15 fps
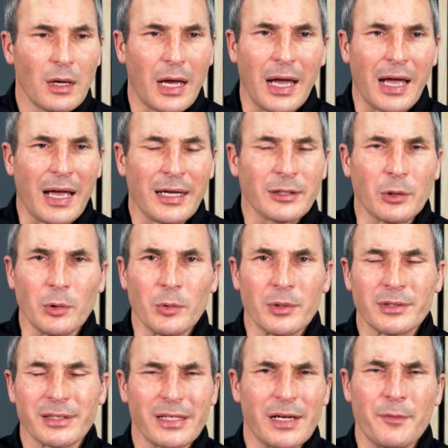I don't
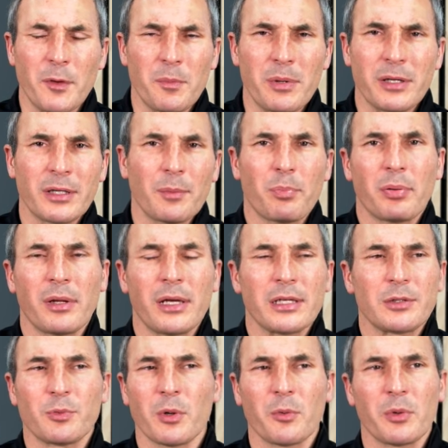want to ever be in a
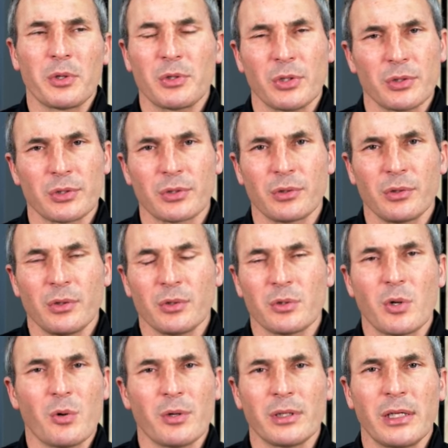place where we're just
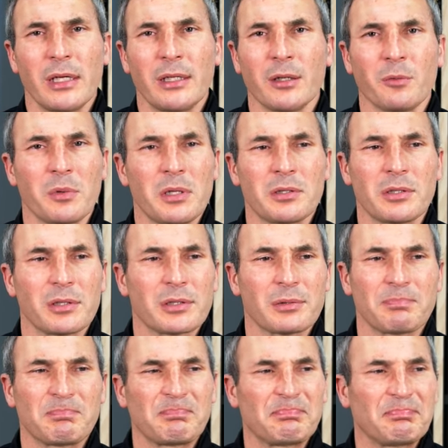going in and we're just